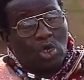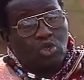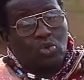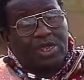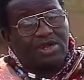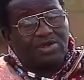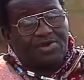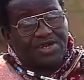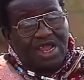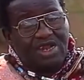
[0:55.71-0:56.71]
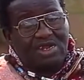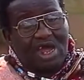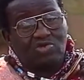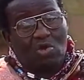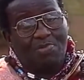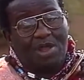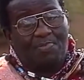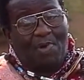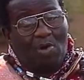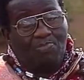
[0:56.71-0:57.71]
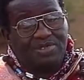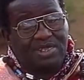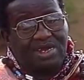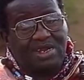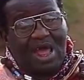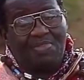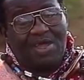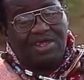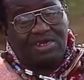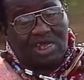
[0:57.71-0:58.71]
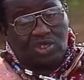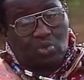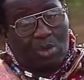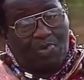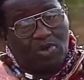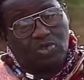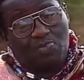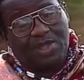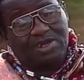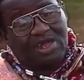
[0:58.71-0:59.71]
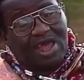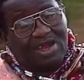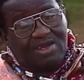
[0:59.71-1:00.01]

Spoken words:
you can create atomic bombs and other hideous weapons of that kind.